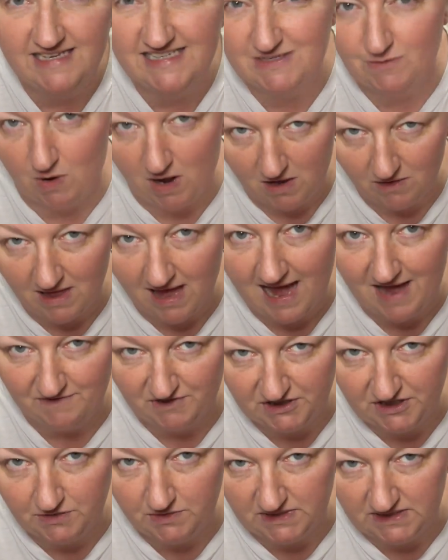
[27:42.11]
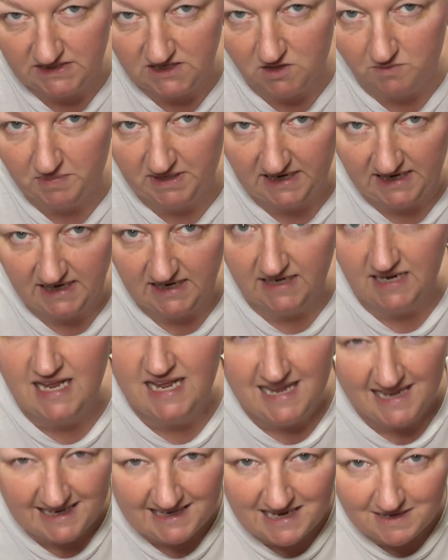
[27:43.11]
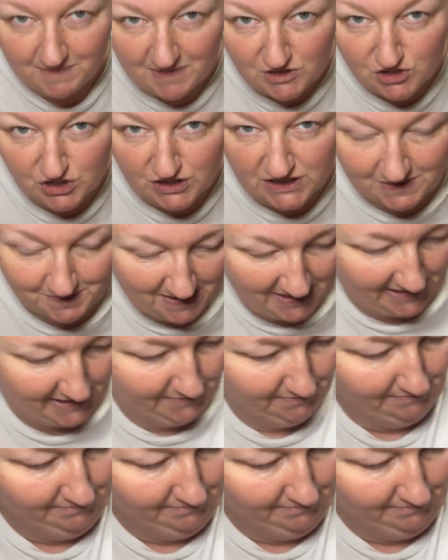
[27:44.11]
So all I have to do is dump it in. Give me just a minute.